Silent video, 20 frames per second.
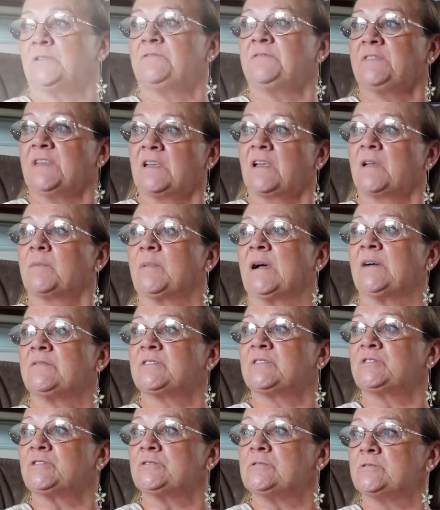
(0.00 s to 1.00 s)
think
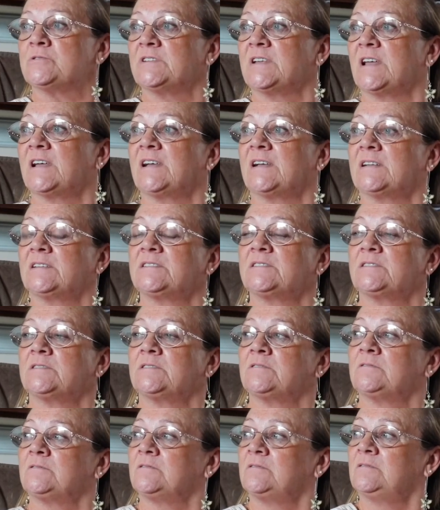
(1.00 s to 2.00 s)
about the children I had?
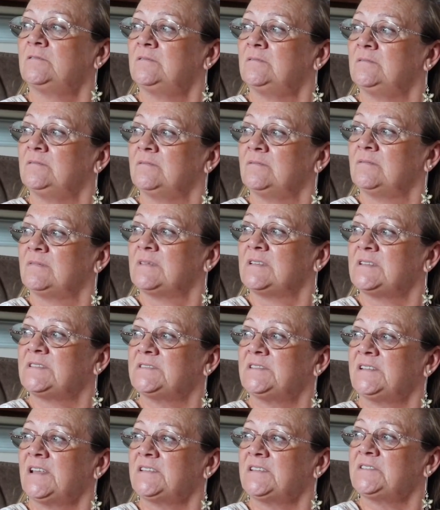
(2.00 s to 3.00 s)
So
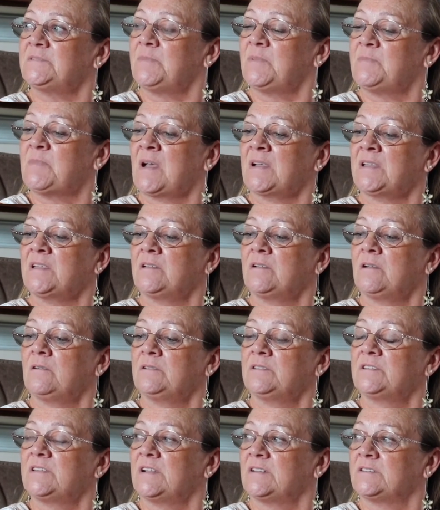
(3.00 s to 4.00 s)
it's nice to be back in
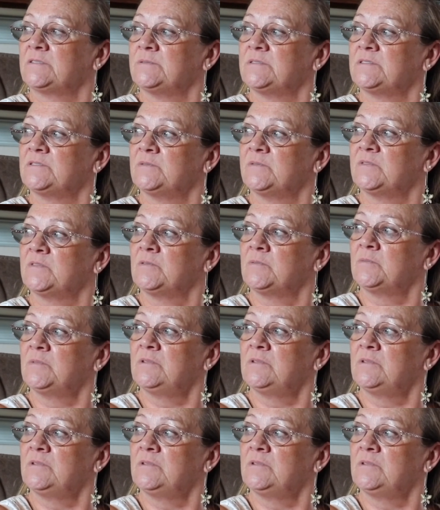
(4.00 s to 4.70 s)
contact with some of them.